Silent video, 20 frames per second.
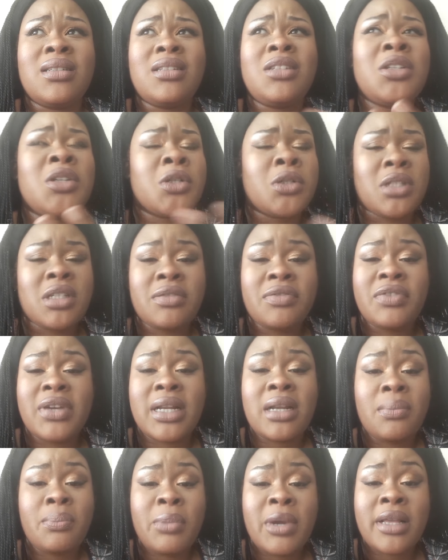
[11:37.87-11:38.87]
you know
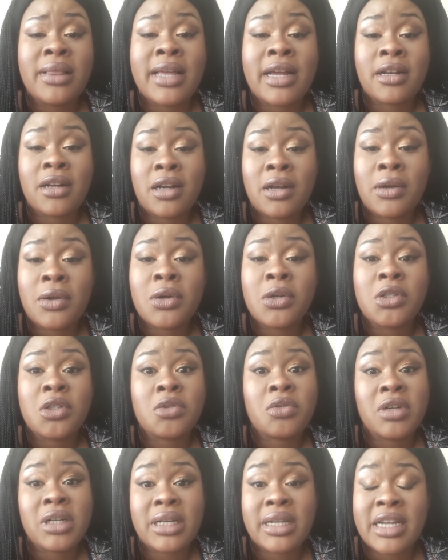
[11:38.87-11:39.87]
developing that
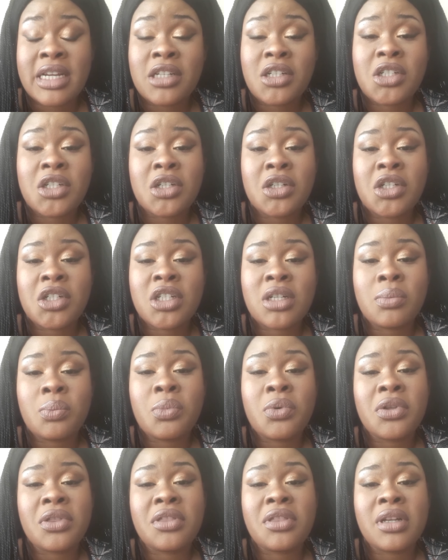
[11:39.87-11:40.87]
close
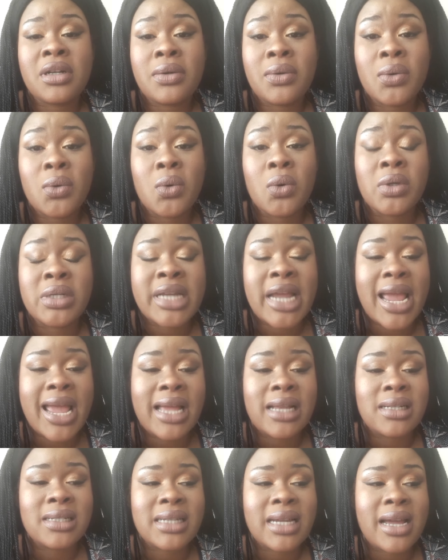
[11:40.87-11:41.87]
relationship with the lord
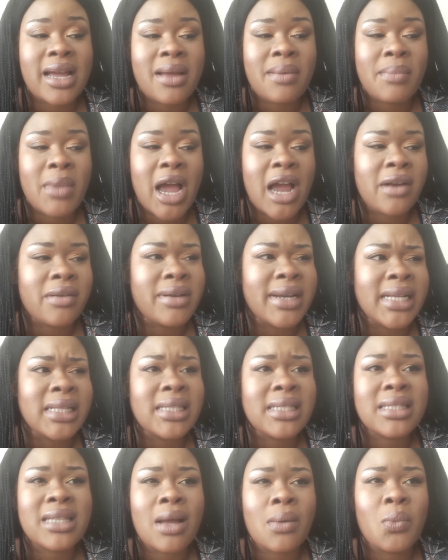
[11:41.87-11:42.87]
and um, i
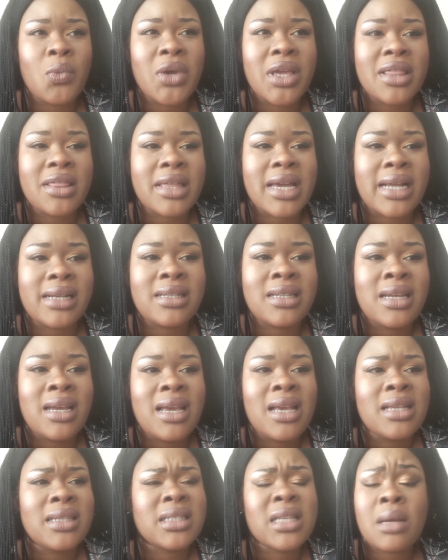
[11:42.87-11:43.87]
read somewhere that
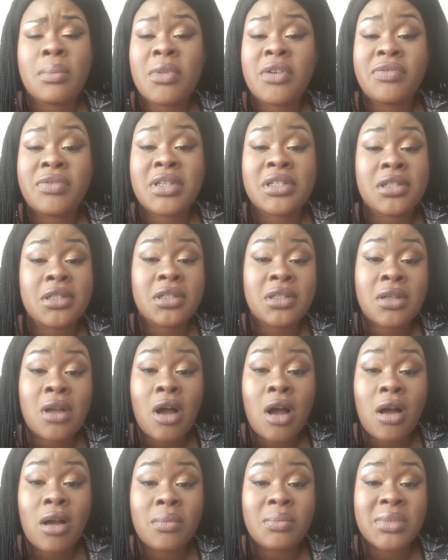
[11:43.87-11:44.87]
some of the
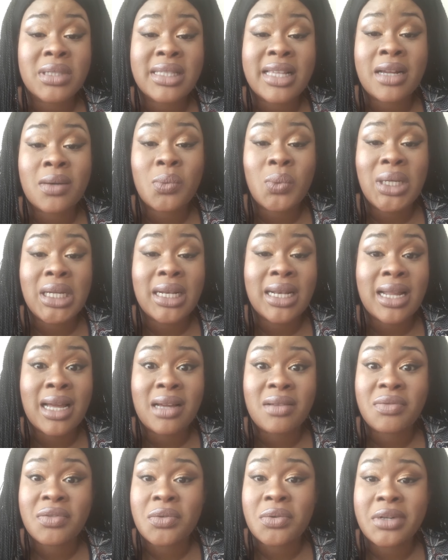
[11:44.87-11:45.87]
psalms that we
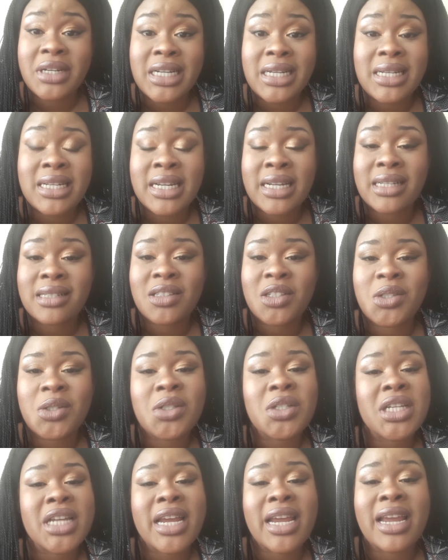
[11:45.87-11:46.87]
love reading
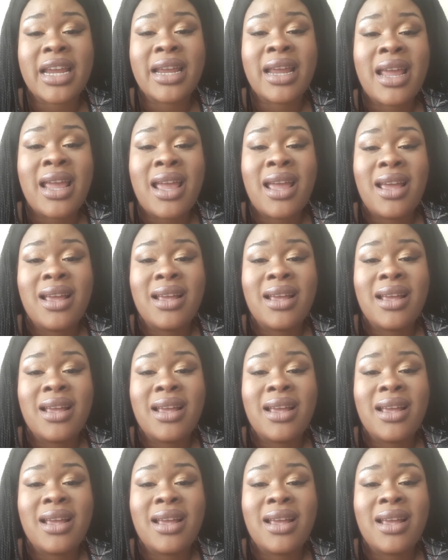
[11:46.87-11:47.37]
today